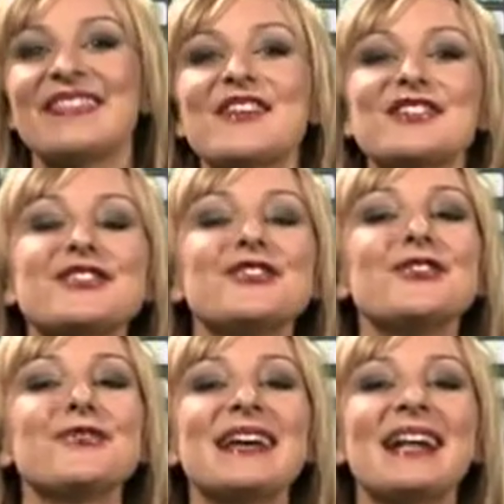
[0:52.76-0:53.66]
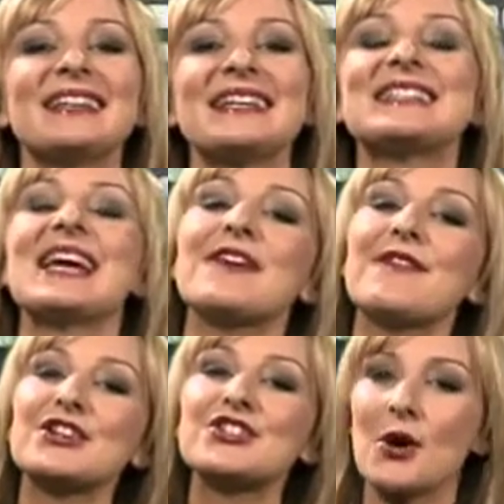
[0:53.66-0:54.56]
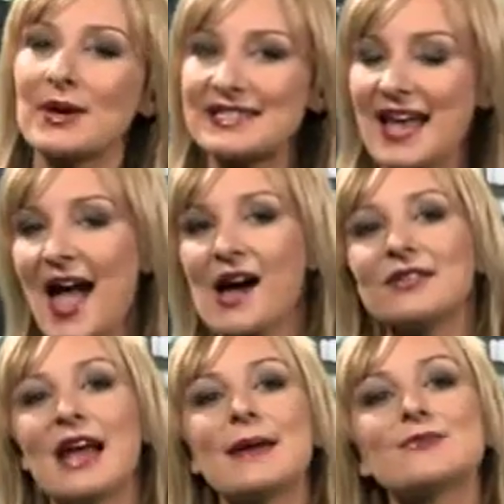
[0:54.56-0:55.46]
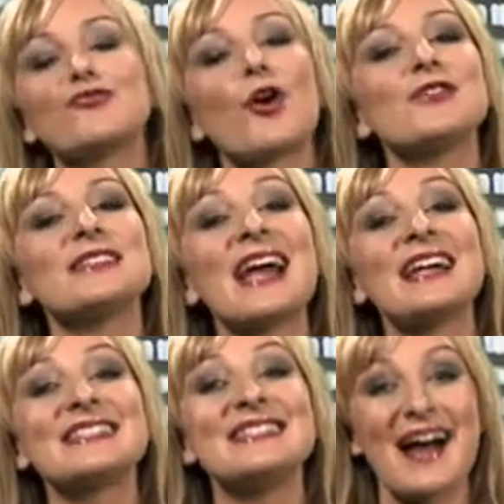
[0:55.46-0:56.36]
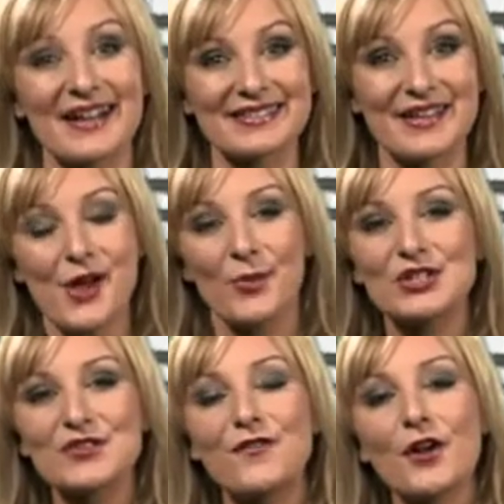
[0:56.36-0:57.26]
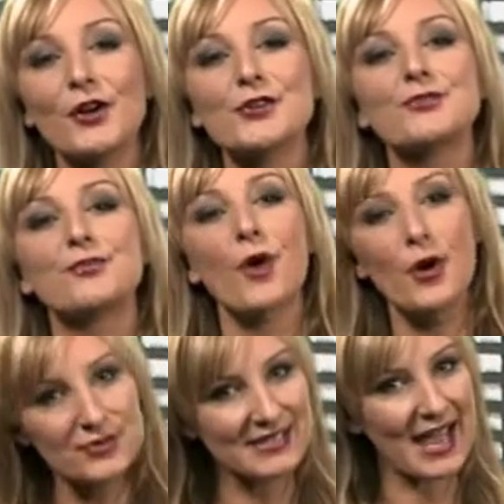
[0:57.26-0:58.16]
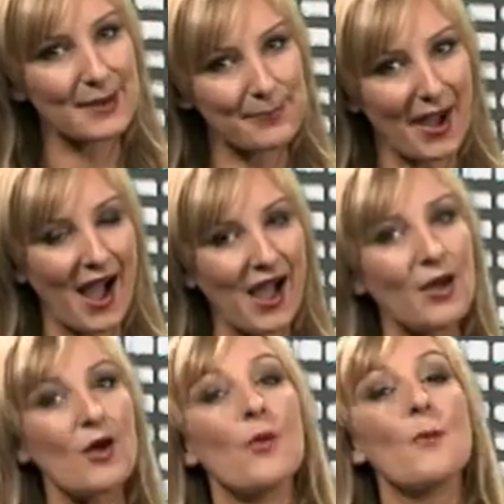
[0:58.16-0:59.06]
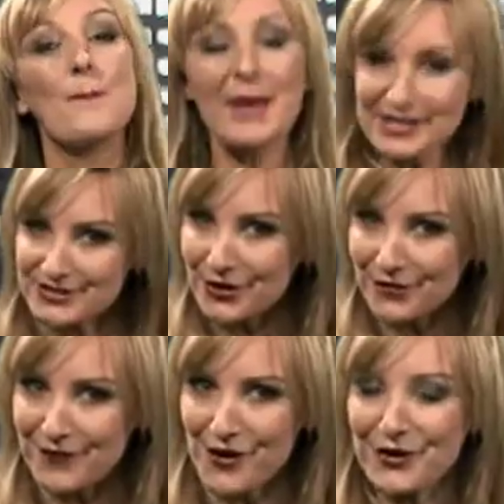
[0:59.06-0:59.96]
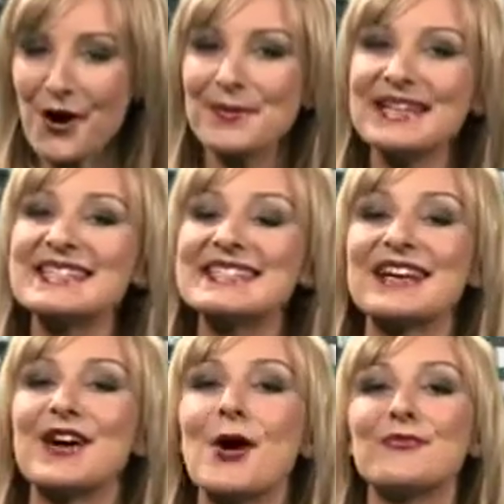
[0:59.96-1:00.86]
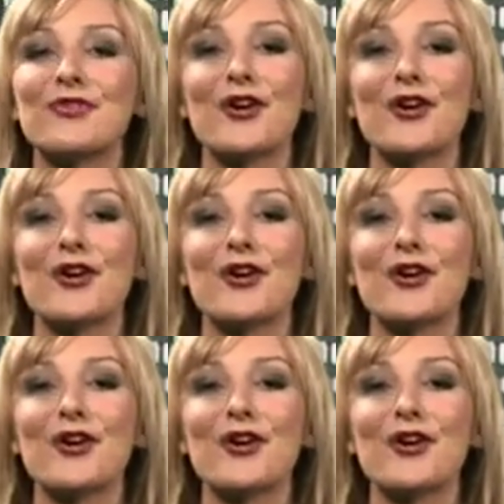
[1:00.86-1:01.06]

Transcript: There is a new reality TV show in town named Roseanne's Nuts, which follows Roseanne Barr, best known for her comedy sitcom